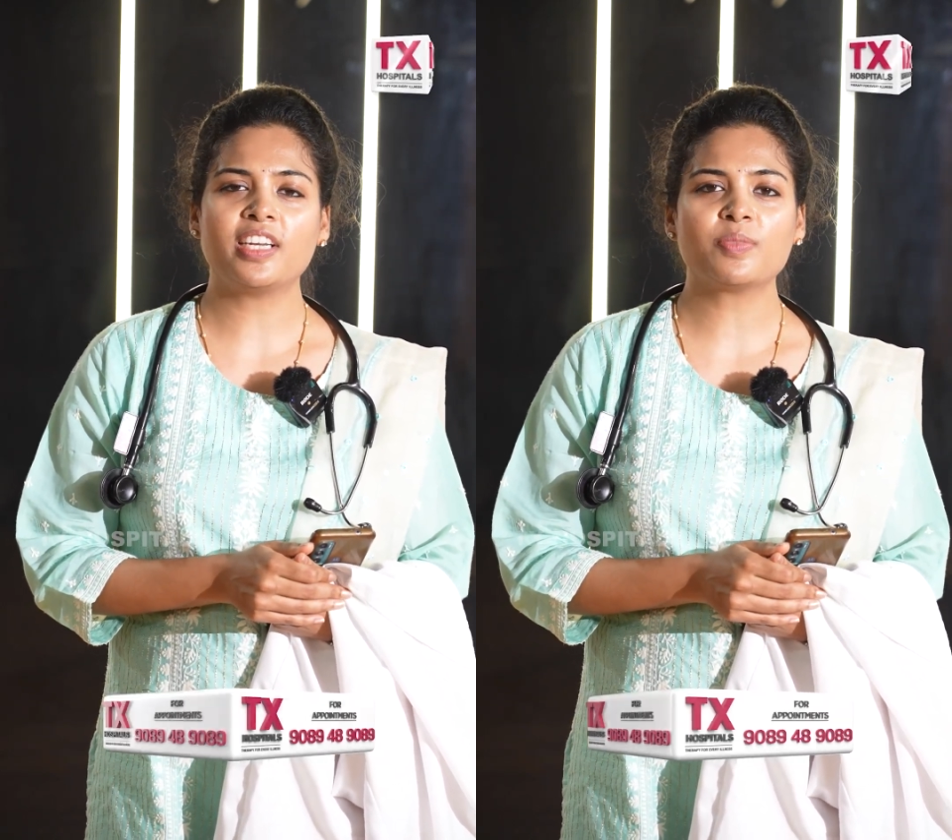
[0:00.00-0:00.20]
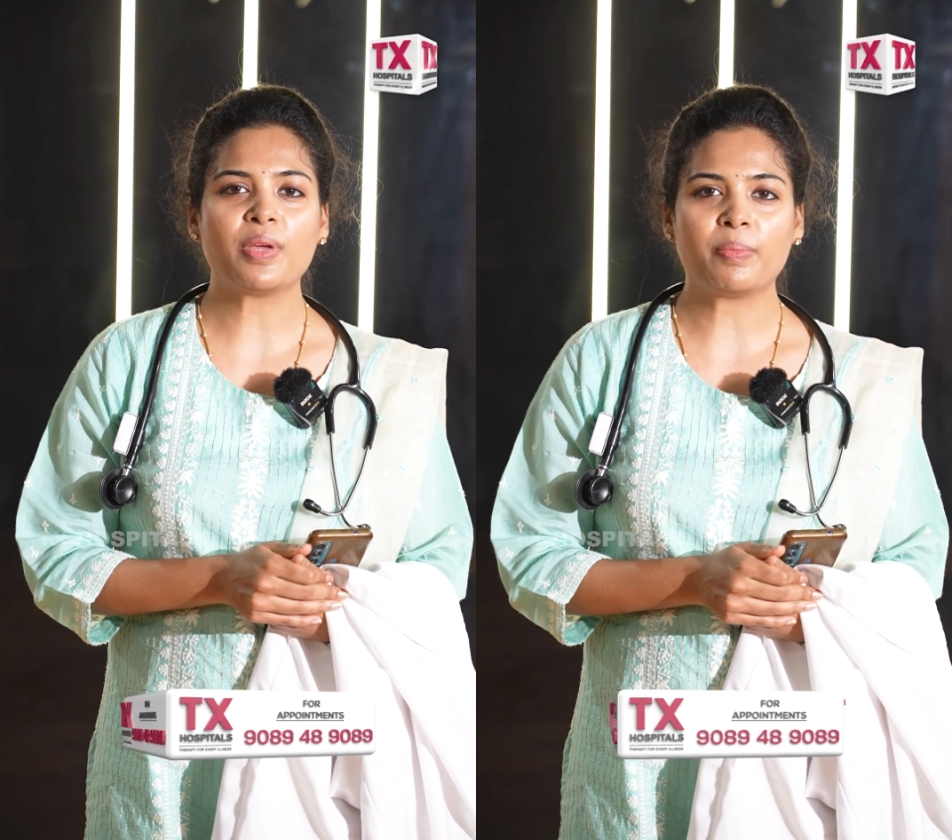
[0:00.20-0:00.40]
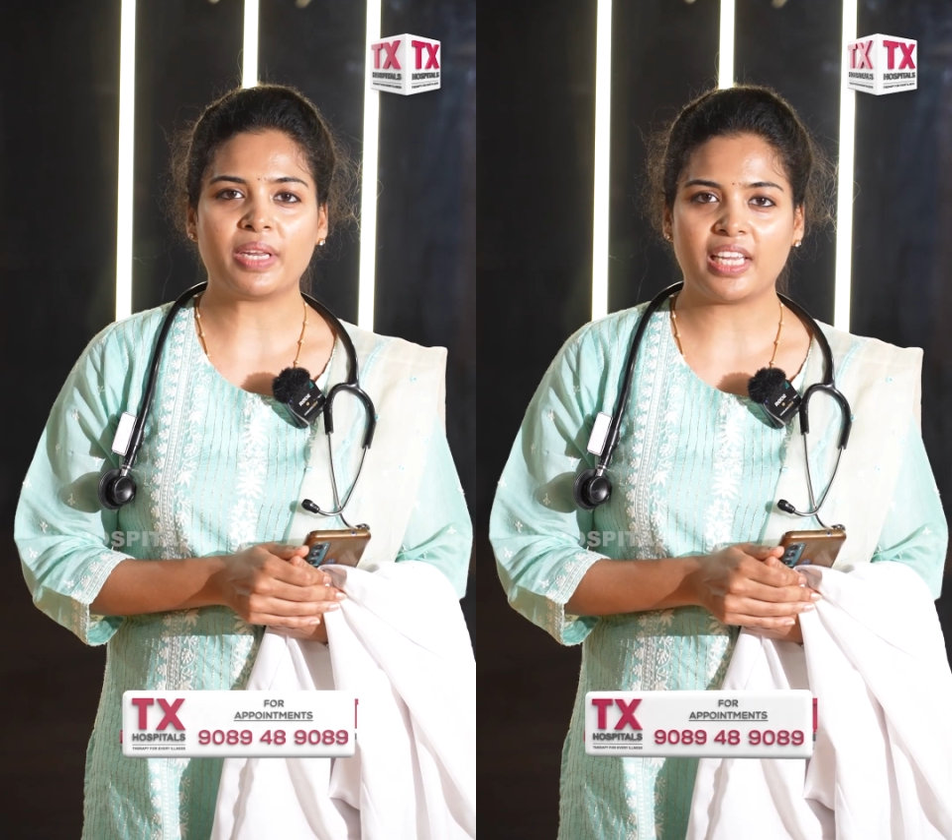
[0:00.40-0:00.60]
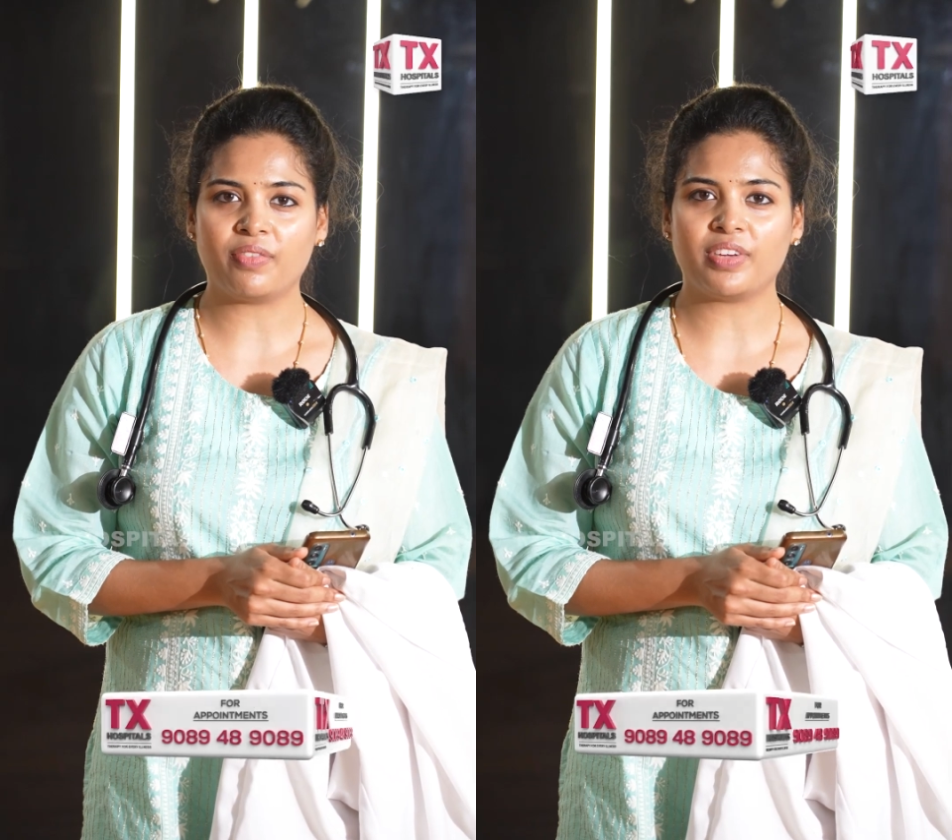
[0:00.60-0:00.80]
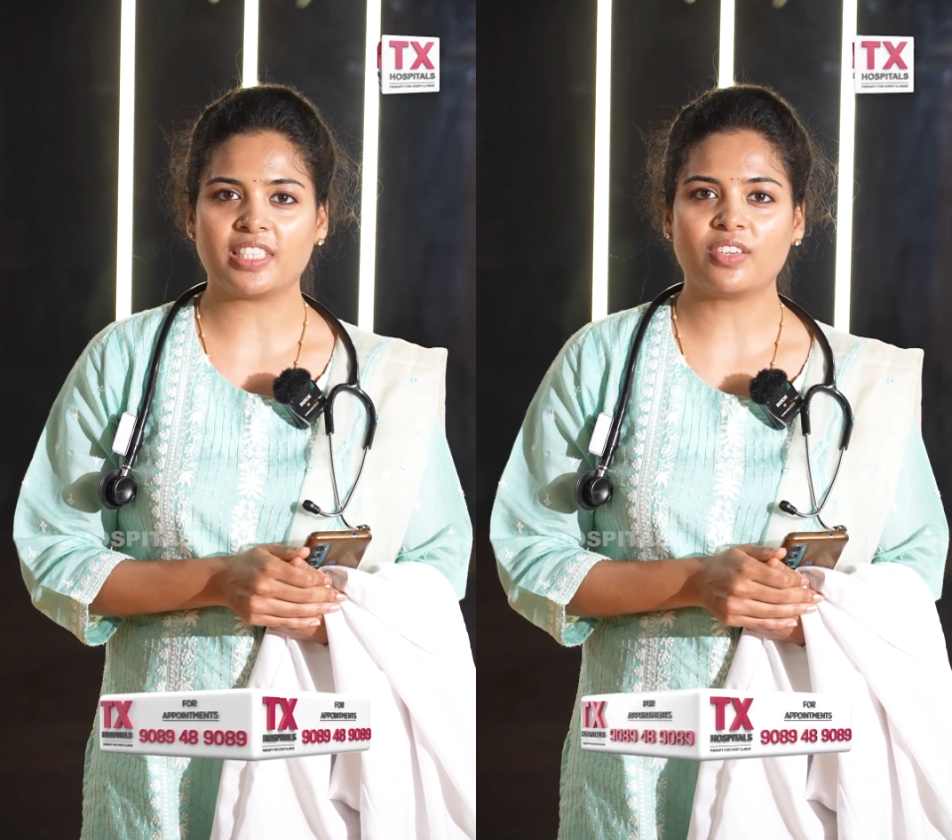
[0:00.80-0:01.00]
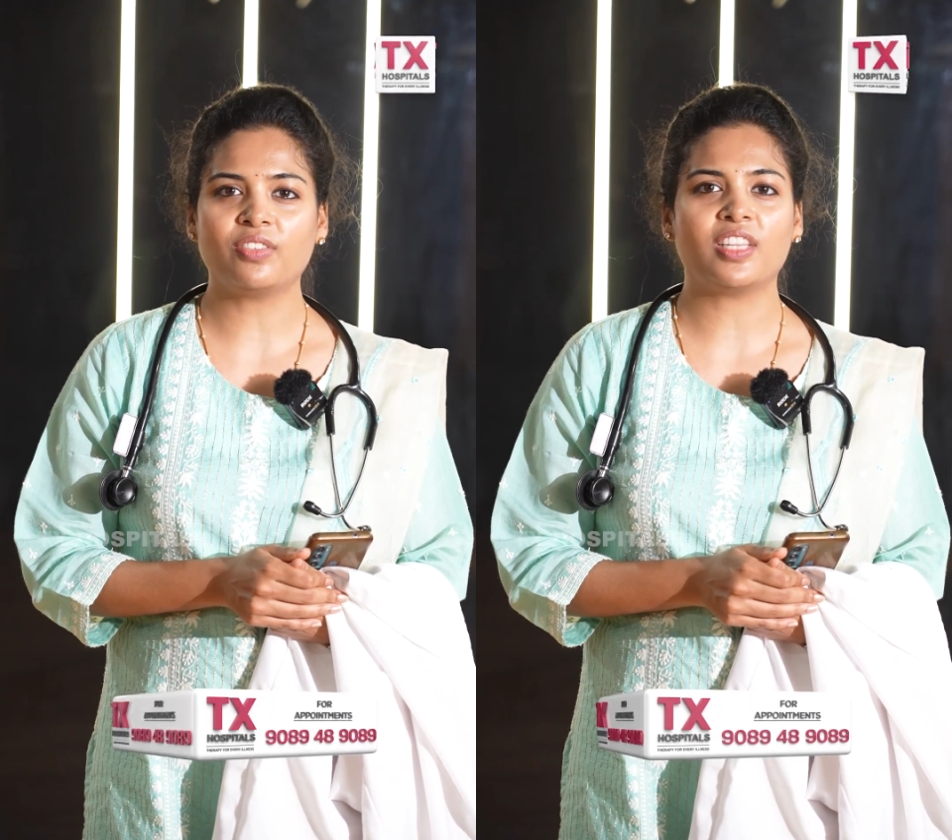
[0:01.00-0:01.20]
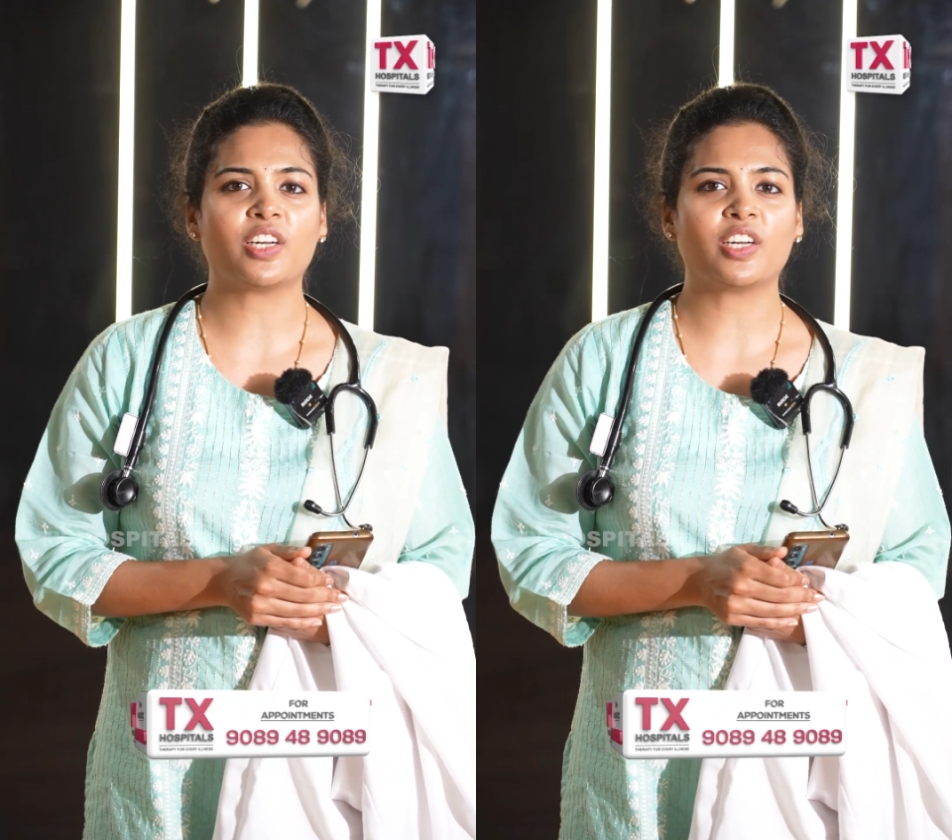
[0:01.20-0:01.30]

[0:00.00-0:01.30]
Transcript: It is minimally invasive.